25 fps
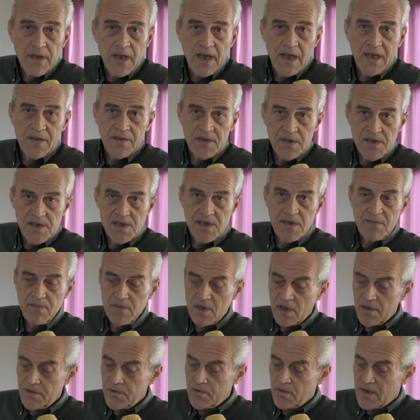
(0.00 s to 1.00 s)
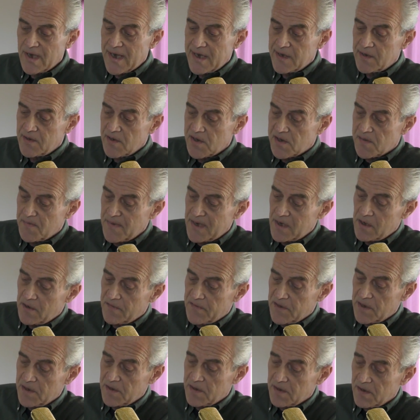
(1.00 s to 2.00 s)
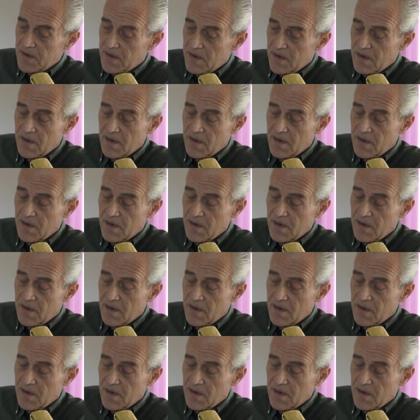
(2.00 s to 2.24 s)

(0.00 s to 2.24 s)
and they seem not to like the smell of it.